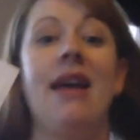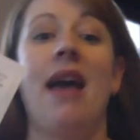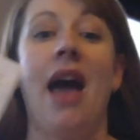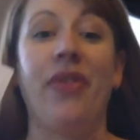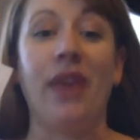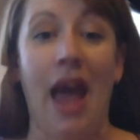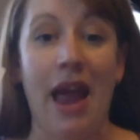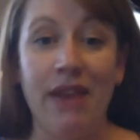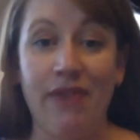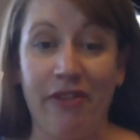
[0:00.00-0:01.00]
at the
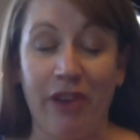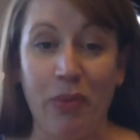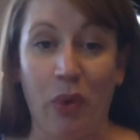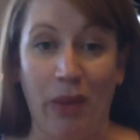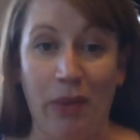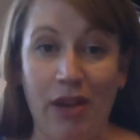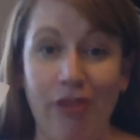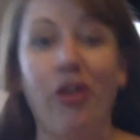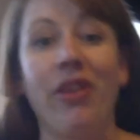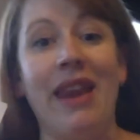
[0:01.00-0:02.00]
end of every appointment
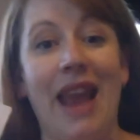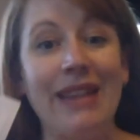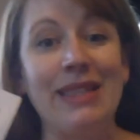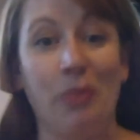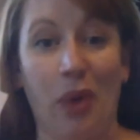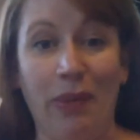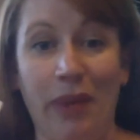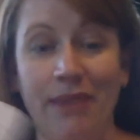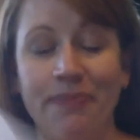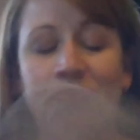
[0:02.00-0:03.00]
for the next
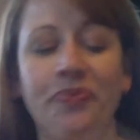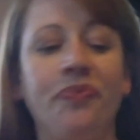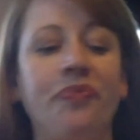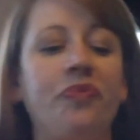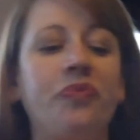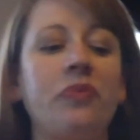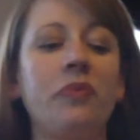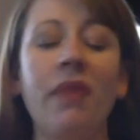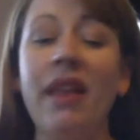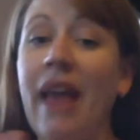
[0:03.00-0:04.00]
appointment.
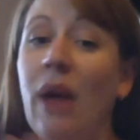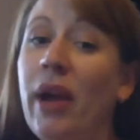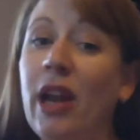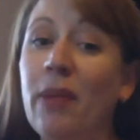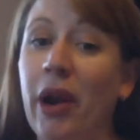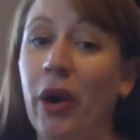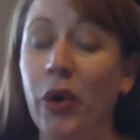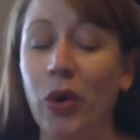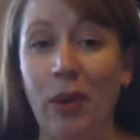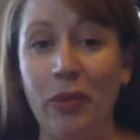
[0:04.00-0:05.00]
That way, no matter
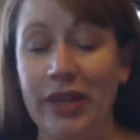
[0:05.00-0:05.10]
who I'm going